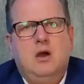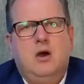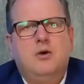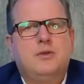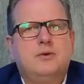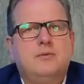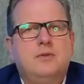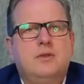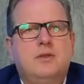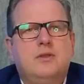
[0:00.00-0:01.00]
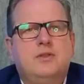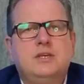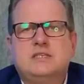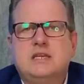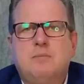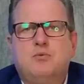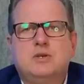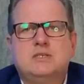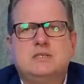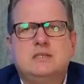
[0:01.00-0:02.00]
Although this step
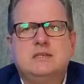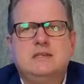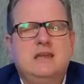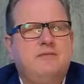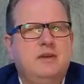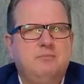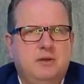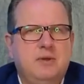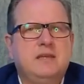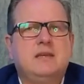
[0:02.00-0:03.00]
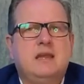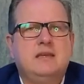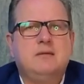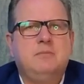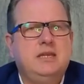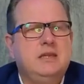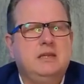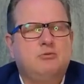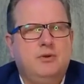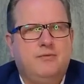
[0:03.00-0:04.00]
was never implemented and
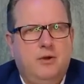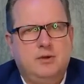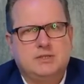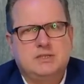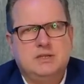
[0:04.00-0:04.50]
immediately reversed,